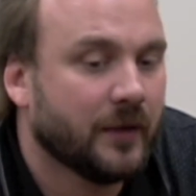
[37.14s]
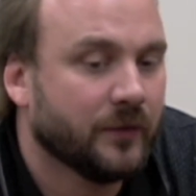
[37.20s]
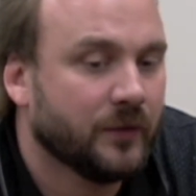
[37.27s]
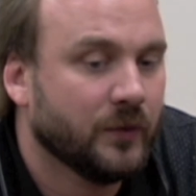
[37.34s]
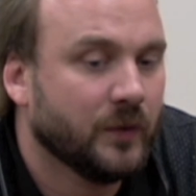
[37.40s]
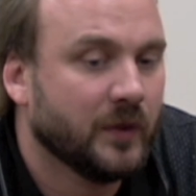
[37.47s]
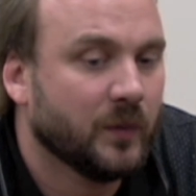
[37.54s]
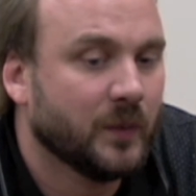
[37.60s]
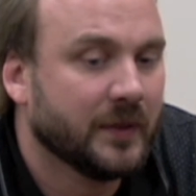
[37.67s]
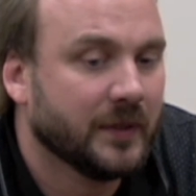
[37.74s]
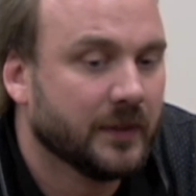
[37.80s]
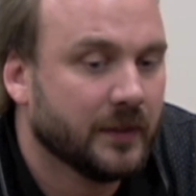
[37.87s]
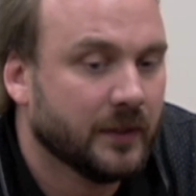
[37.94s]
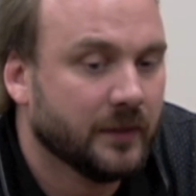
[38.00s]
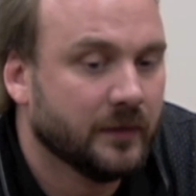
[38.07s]
out doing what he
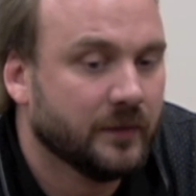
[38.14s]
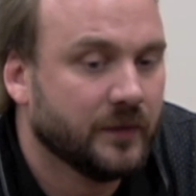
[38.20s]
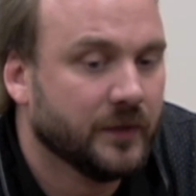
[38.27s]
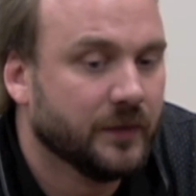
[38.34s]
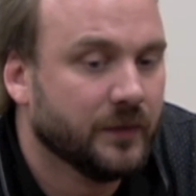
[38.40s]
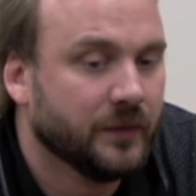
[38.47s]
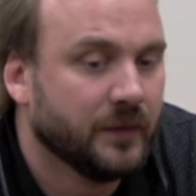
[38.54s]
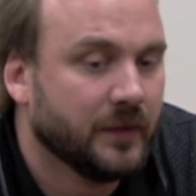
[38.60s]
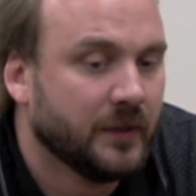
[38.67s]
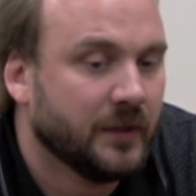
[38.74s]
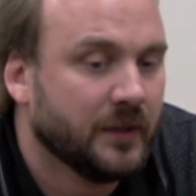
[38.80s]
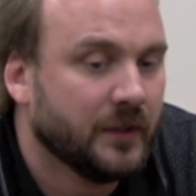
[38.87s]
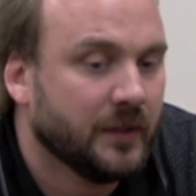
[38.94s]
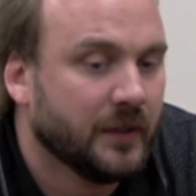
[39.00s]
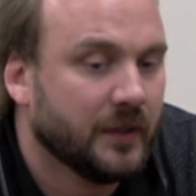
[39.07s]
loved, and
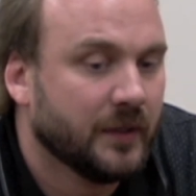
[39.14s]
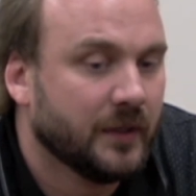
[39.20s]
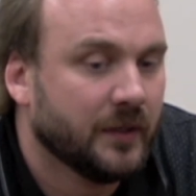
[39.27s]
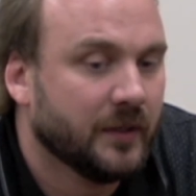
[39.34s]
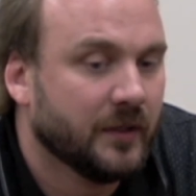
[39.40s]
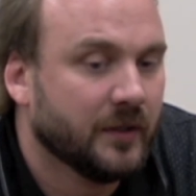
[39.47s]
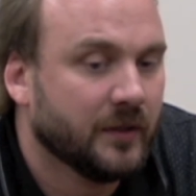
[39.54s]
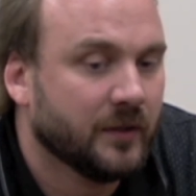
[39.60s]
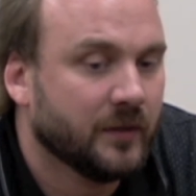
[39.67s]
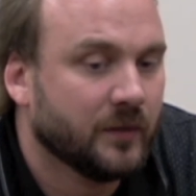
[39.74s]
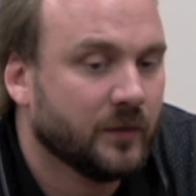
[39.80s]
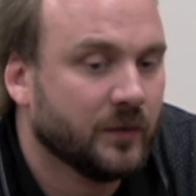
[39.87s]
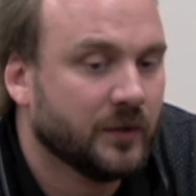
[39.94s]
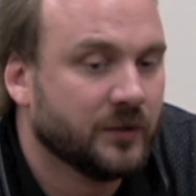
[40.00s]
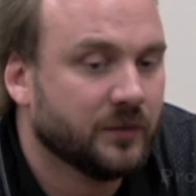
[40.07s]
uh,
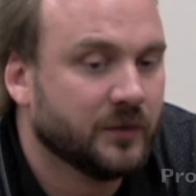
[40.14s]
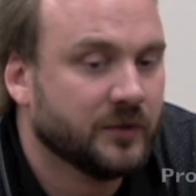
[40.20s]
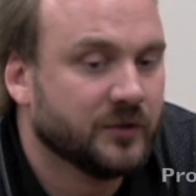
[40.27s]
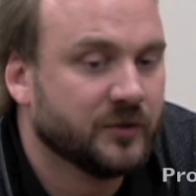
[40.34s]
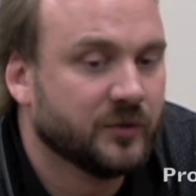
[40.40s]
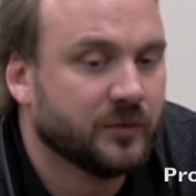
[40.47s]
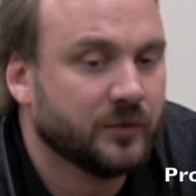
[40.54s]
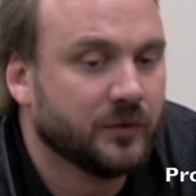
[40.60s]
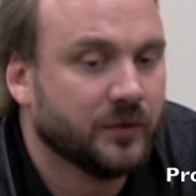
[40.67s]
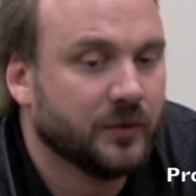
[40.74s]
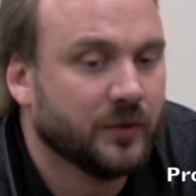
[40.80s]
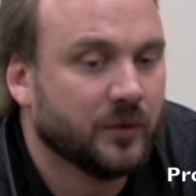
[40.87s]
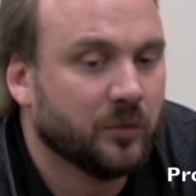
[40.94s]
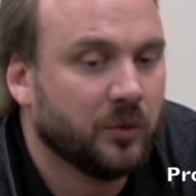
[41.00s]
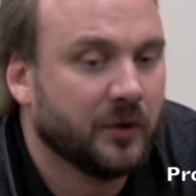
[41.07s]
which was, you
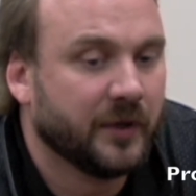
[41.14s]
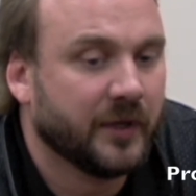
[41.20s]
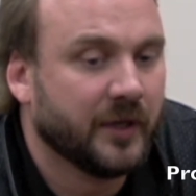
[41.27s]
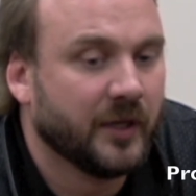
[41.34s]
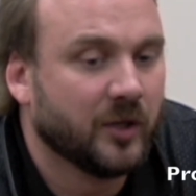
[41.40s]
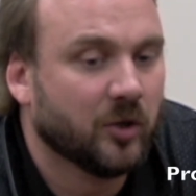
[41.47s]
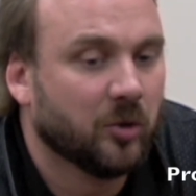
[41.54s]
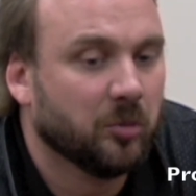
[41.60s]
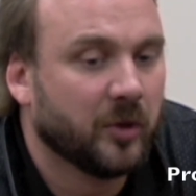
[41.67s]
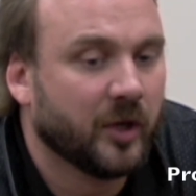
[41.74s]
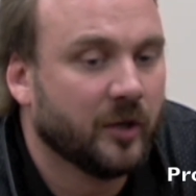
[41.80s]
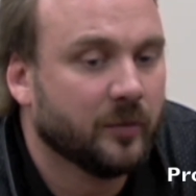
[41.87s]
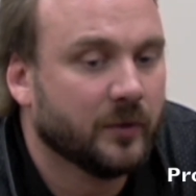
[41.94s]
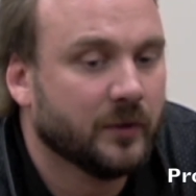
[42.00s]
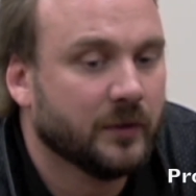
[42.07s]
know, putting ink on
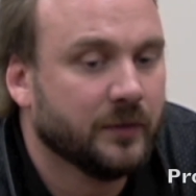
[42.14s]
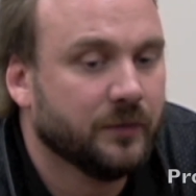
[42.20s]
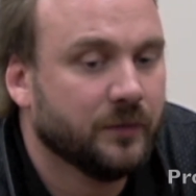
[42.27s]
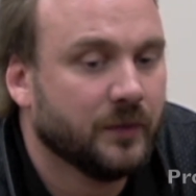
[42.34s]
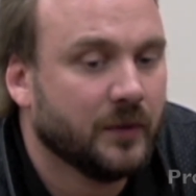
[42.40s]
paper. And,